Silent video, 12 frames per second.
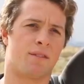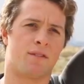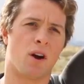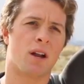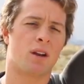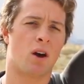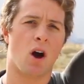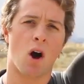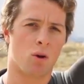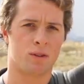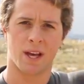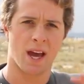front. I
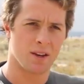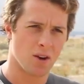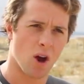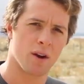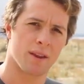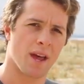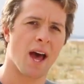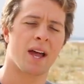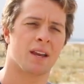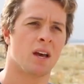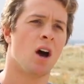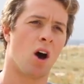would say no to that.
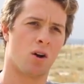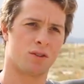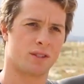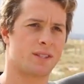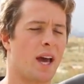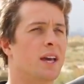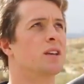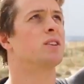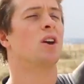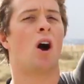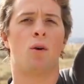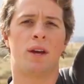I'll just say
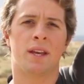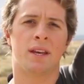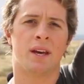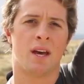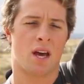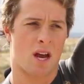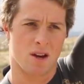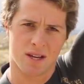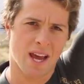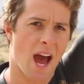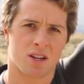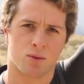go in and
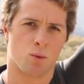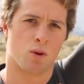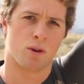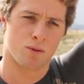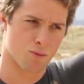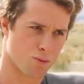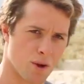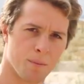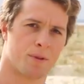catch the water and rip